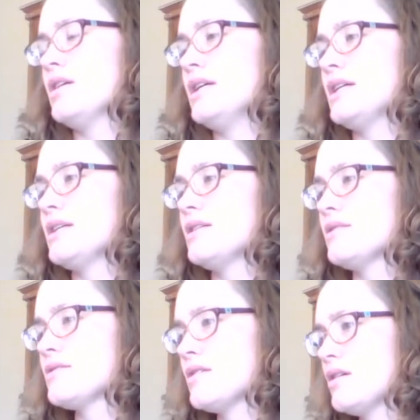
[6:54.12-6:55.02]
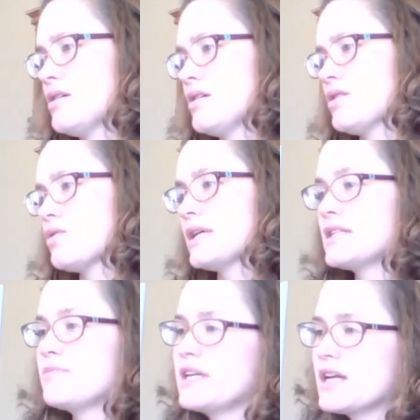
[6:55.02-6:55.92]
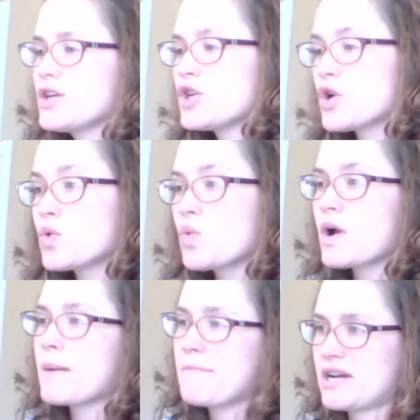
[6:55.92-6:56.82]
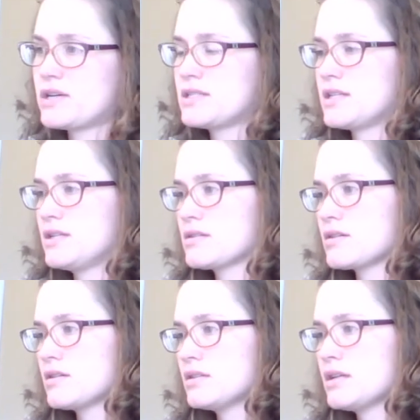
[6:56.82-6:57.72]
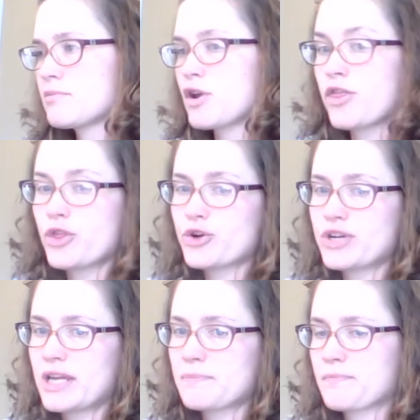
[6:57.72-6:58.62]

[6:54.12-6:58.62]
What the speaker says: is going to be no comparison, it's called, number 30.